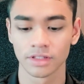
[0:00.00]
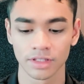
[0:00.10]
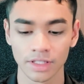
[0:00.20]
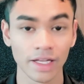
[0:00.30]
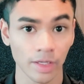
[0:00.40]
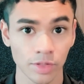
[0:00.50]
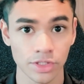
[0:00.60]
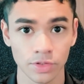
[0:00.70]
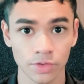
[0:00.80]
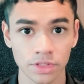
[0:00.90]
The language
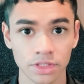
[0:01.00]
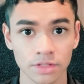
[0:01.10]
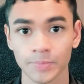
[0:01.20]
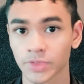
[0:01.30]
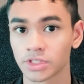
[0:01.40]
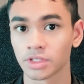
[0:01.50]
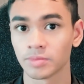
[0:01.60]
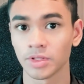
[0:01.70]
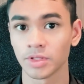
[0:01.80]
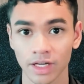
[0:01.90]
you use should
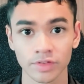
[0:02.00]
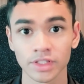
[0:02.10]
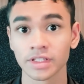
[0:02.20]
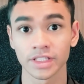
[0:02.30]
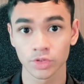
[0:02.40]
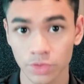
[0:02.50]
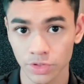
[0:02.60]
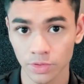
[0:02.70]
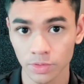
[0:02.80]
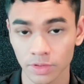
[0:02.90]
be whatever that suits
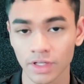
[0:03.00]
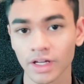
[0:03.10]
you,